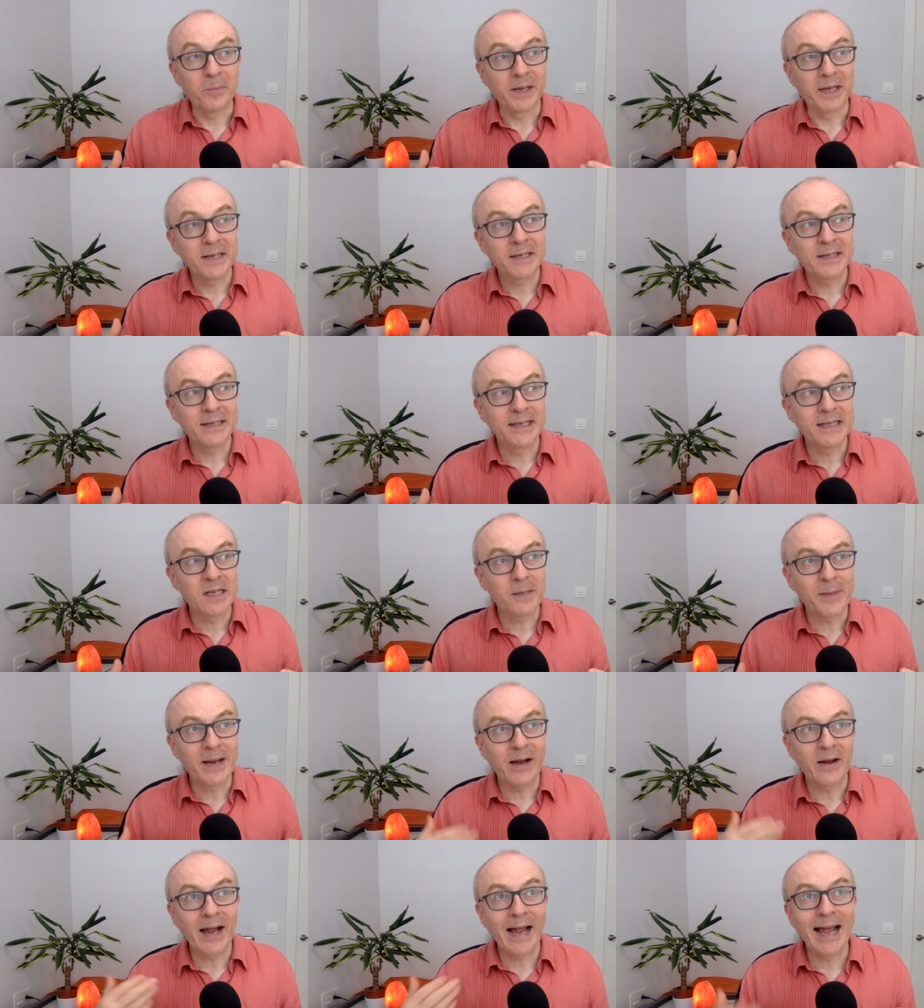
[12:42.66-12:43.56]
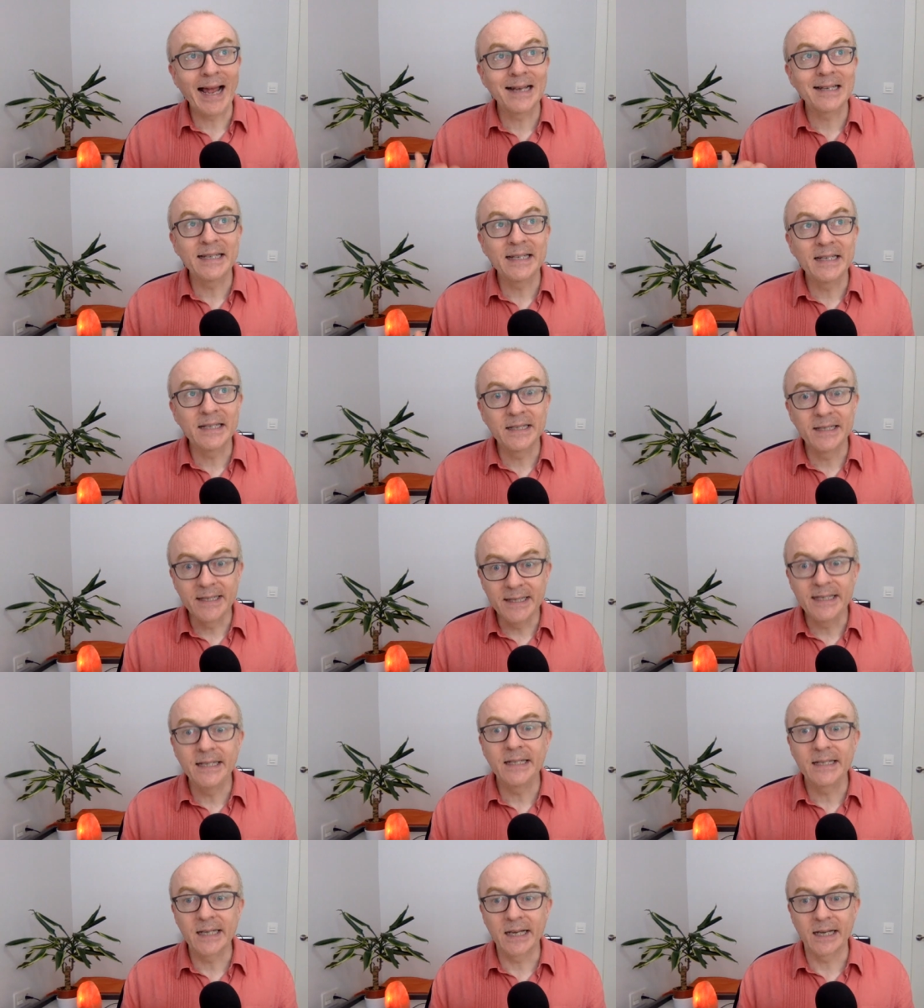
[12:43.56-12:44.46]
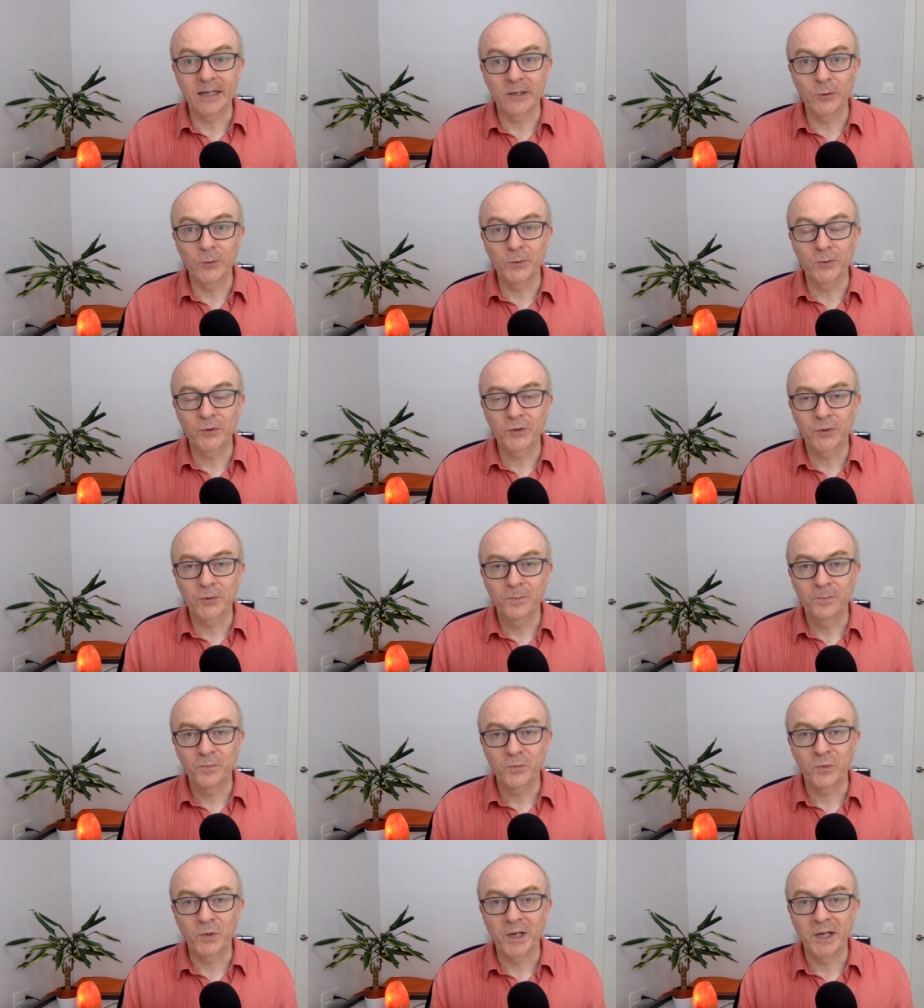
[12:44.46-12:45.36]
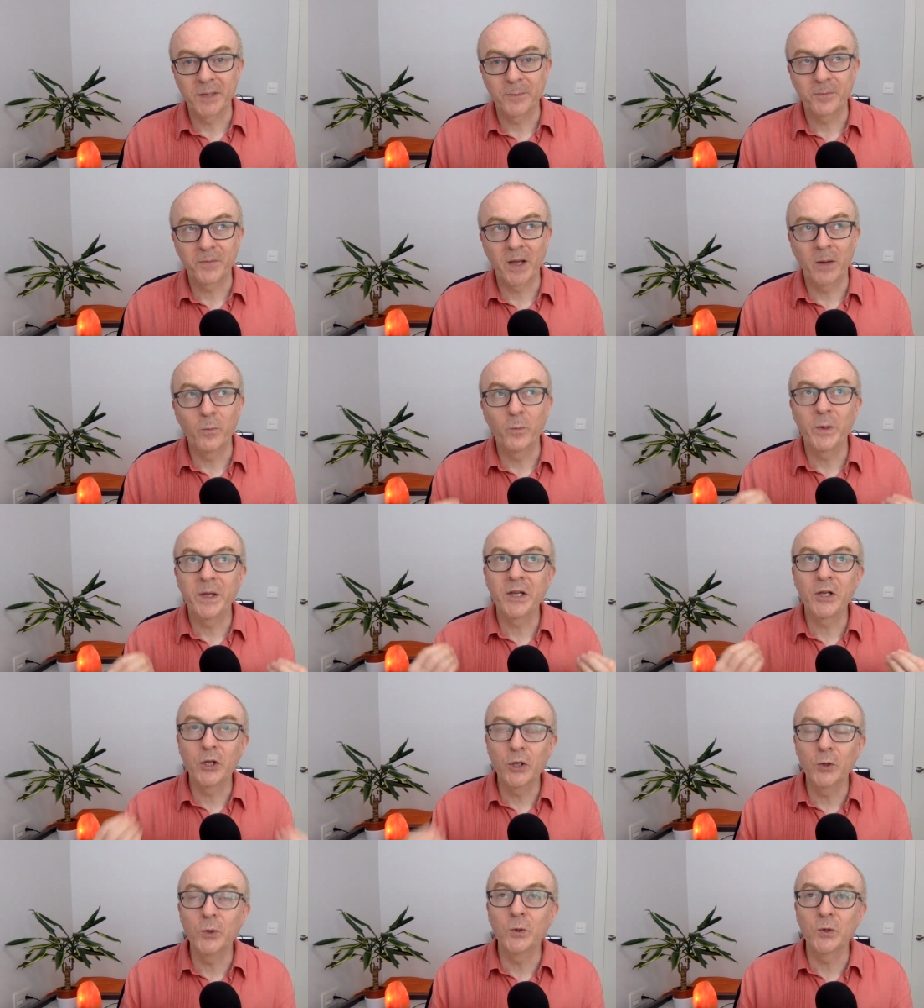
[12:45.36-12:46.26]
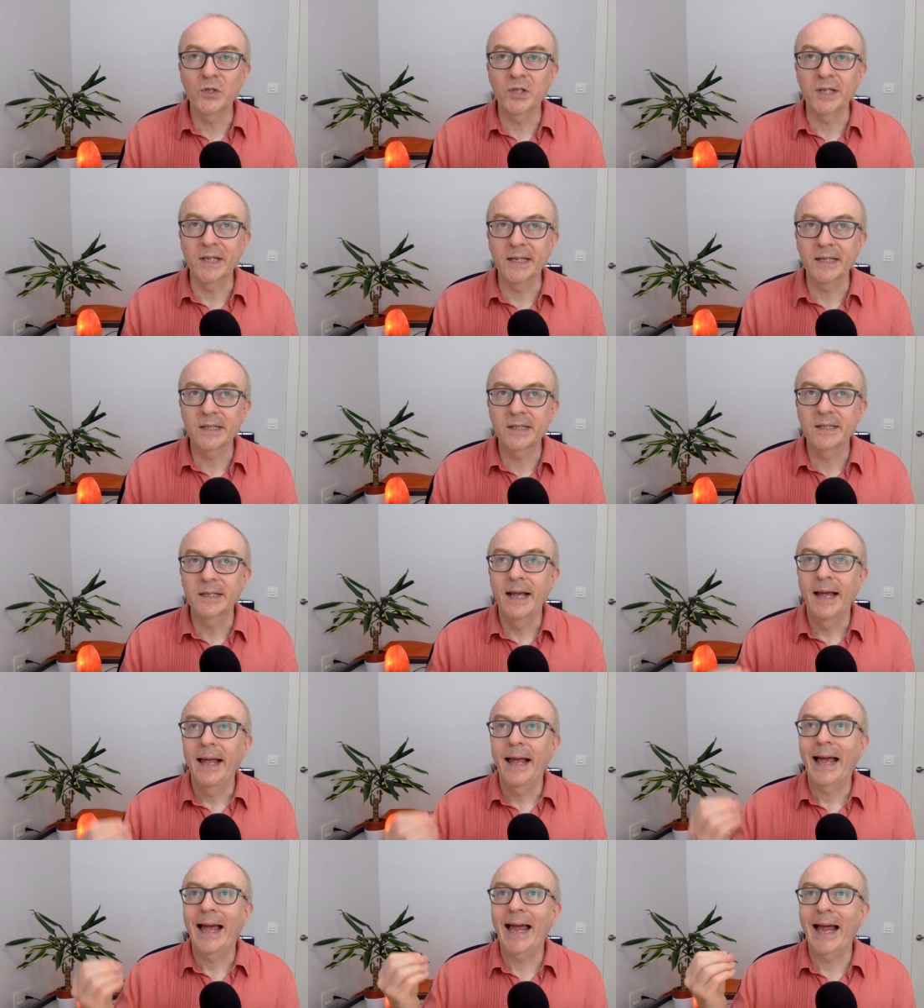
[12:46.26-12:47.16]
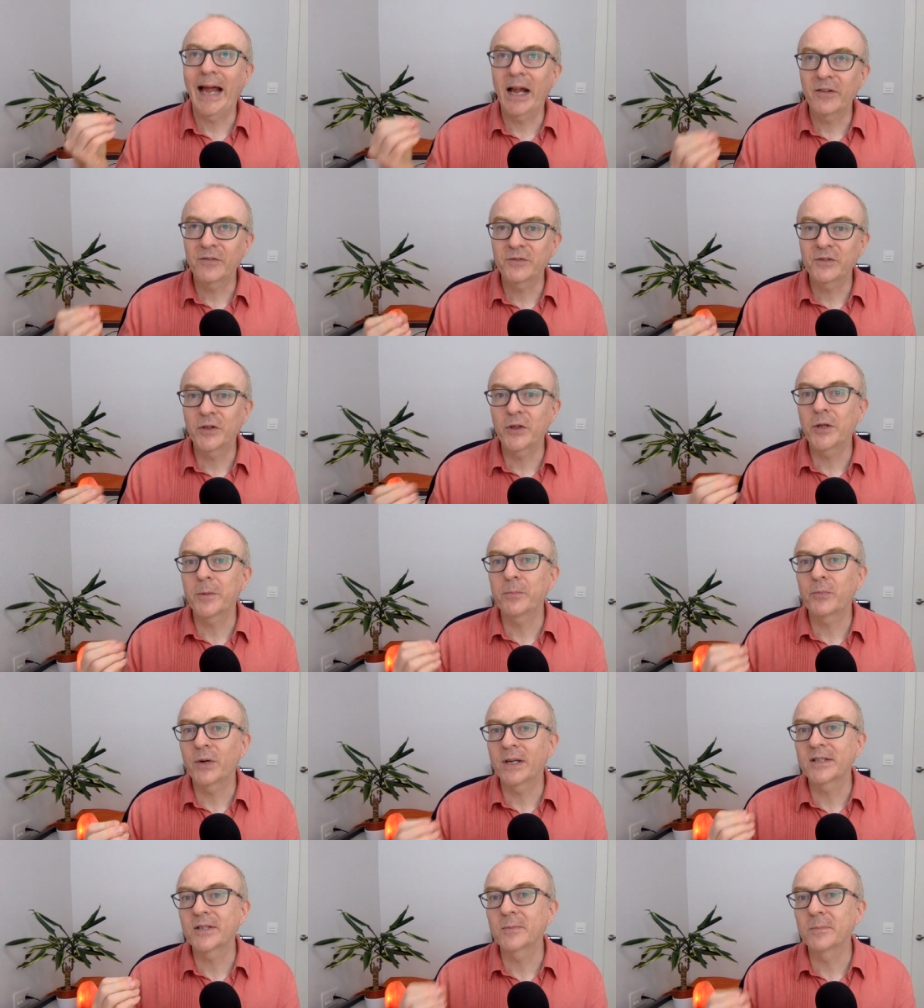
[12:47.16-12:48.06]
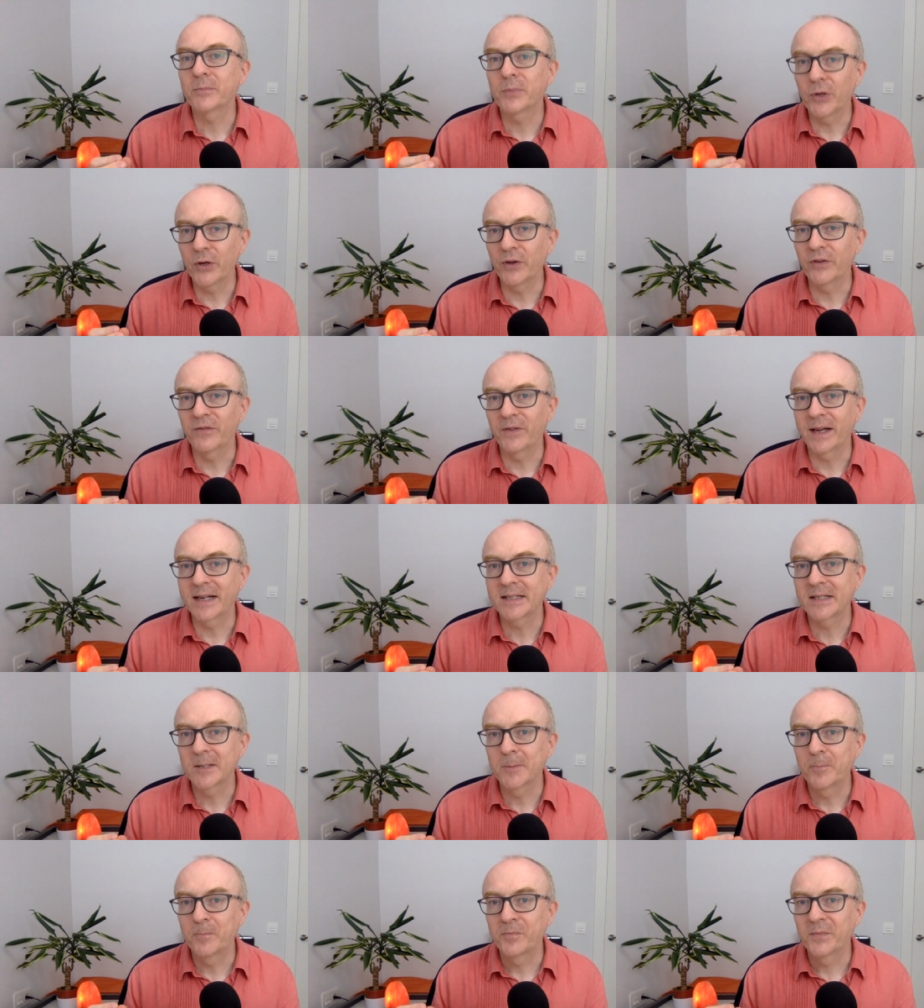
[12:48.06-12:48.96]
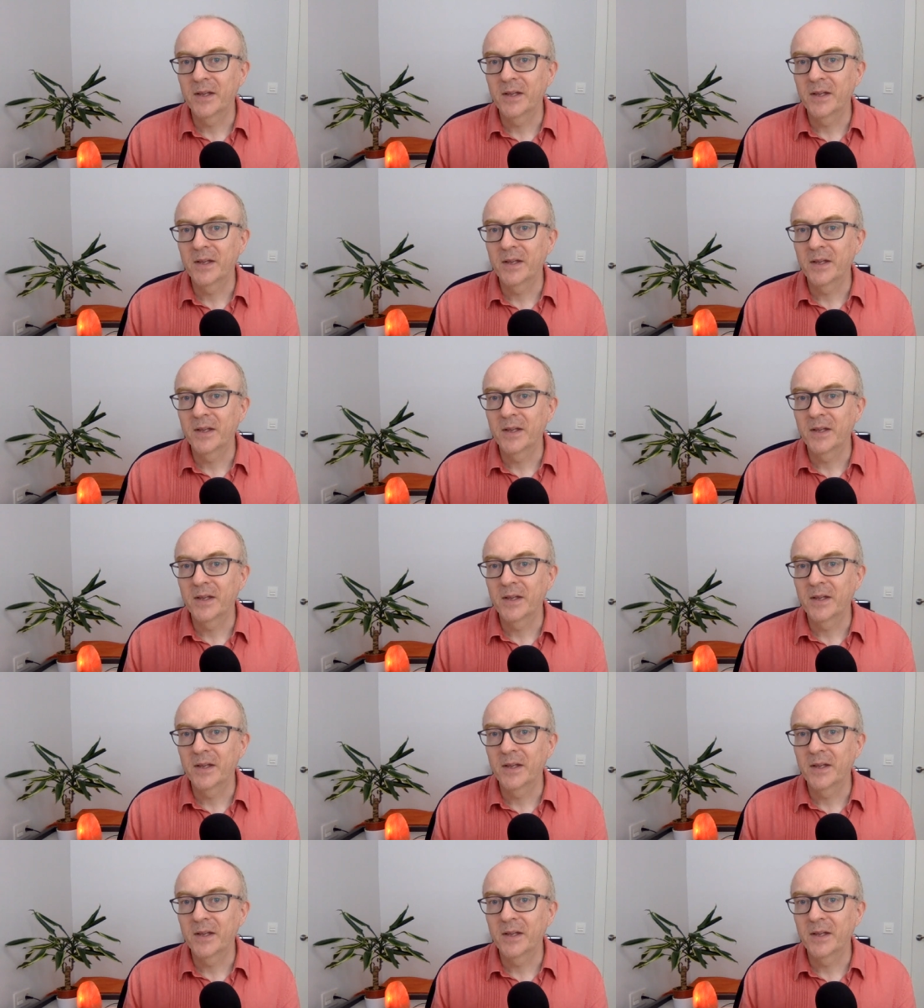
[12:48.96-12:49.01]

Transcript: bit is about adding details, right? And we use this after the present perfect.